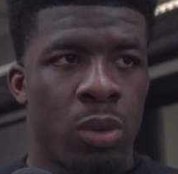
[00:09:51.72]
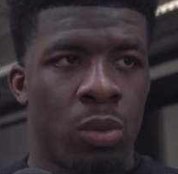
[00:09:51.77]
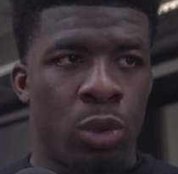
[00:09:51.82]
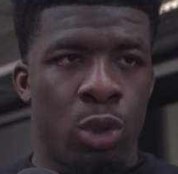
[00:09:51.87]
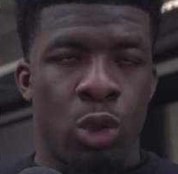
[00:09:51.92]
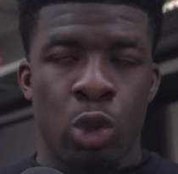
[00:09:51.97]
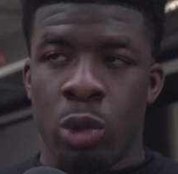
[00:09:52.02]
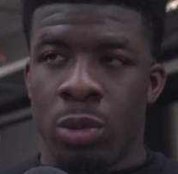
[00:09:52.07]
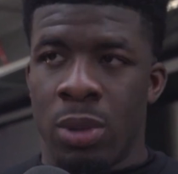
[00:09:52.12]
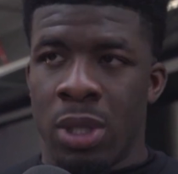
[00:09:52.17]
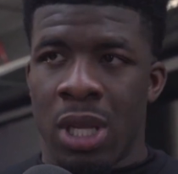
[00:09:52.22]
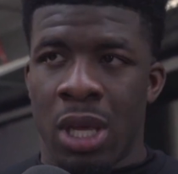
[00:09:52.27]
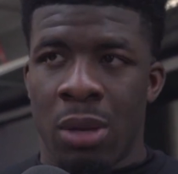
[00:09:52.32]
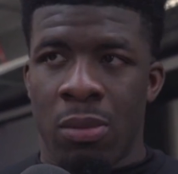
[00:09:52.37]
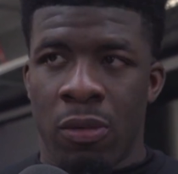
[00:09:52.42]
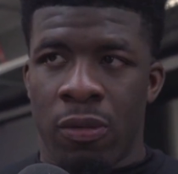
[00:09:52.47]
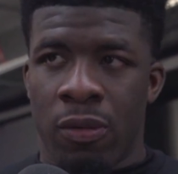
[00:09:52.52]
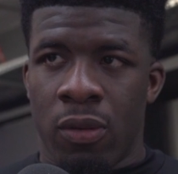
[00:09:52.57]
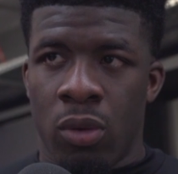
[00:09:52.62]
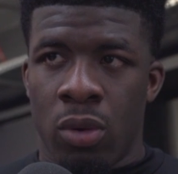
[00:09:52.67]
We saw him the day
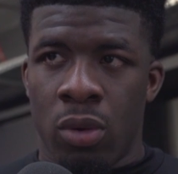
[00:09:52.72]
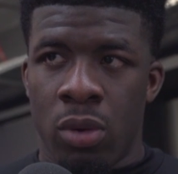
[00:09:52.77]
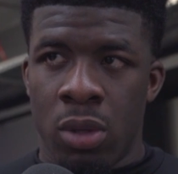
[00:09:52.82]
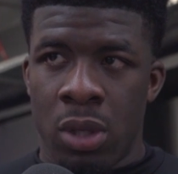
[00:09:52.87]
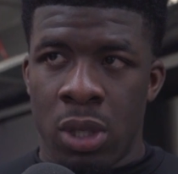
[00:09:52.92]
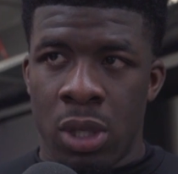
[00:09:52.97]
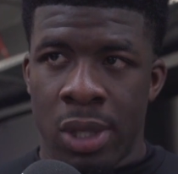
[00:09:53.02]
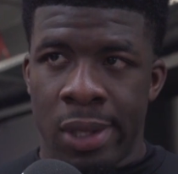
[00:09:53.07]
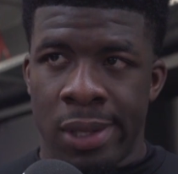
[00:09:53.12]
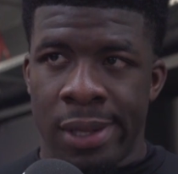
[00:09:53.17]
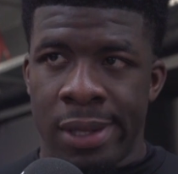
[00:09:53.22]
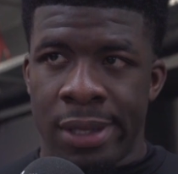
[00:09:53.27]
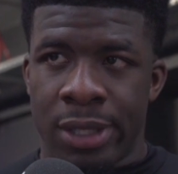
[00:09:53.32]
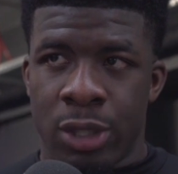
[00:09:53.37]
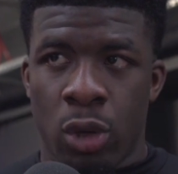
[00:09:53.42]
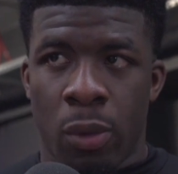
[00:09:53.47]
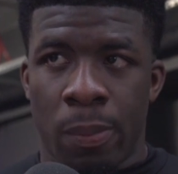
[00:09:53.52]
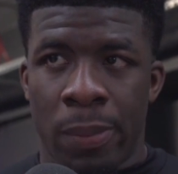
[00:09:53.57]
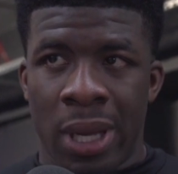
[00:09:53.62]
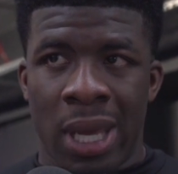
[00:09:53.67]
before. He's
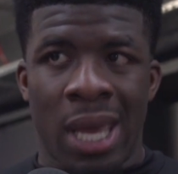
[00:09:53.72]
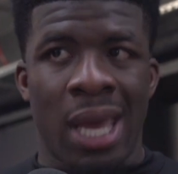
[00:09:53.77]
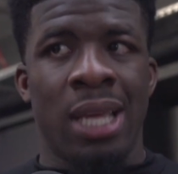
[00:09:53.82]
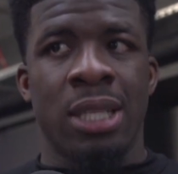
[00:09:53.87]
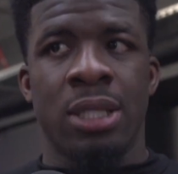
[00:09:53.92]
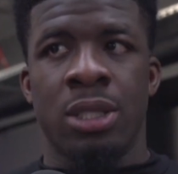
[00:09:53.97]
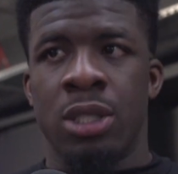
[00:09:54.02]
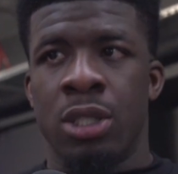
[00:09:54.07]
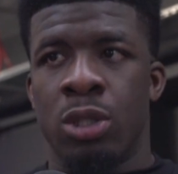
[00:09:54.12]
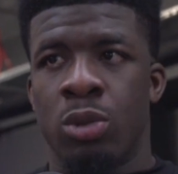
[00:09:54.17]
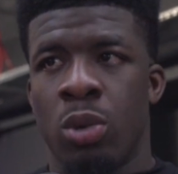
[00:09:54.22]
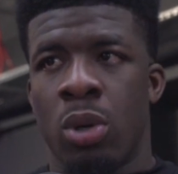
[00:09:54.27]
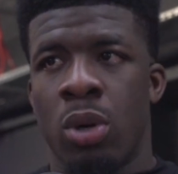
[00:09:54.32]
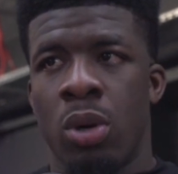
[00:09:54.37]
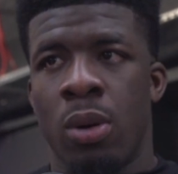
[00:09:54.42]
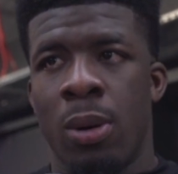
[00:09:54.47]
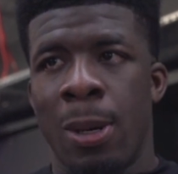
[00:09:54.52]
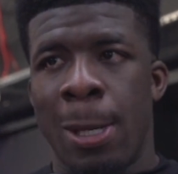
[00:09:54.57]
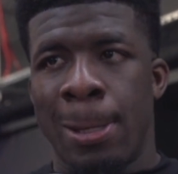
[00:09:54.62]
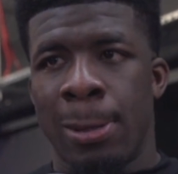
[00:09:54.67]
got big hands as
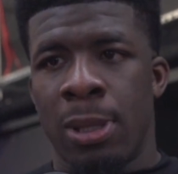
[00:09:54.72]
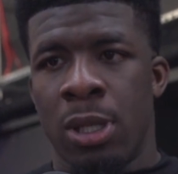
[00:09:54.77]
well.